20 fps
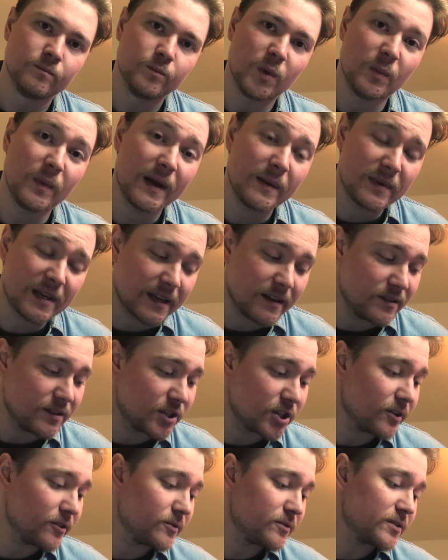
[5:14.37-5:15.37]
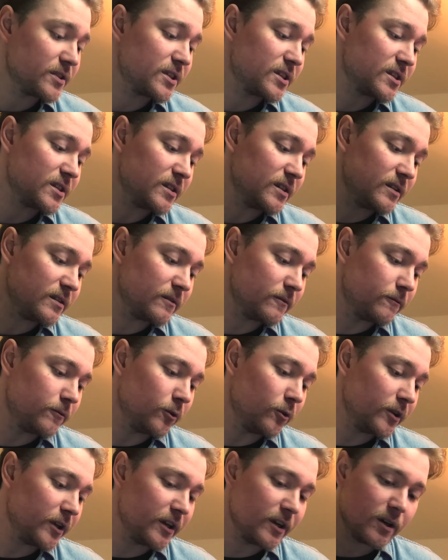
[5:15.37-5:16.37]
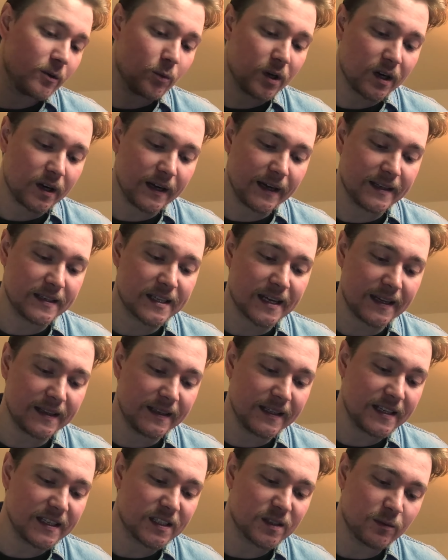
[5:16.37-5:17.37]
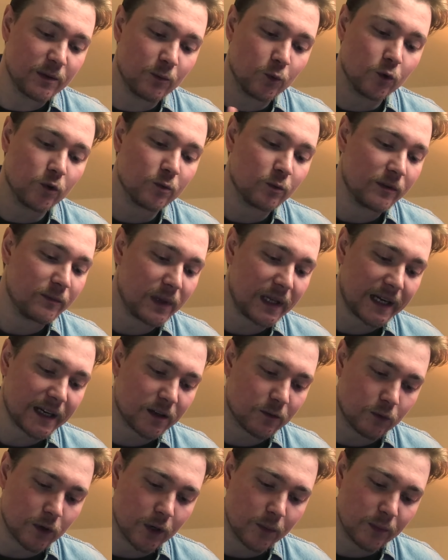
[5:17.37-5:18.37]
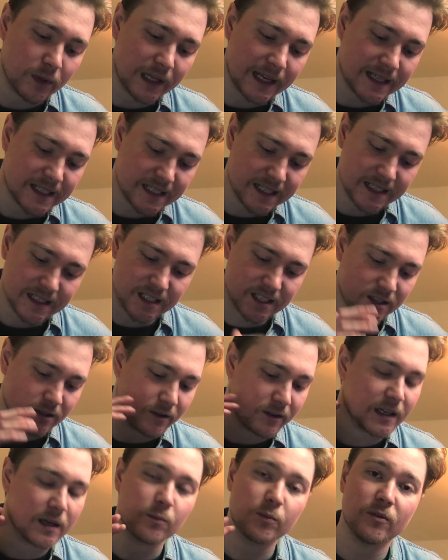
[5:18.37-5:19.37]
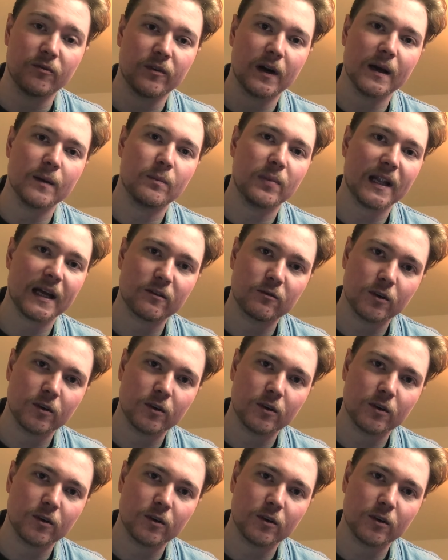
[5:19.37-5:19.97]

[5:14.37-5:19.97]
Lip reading: But maybe Kim Jones thought, you know what, I intend these to be worn with black rope laces, so I'm going to provide black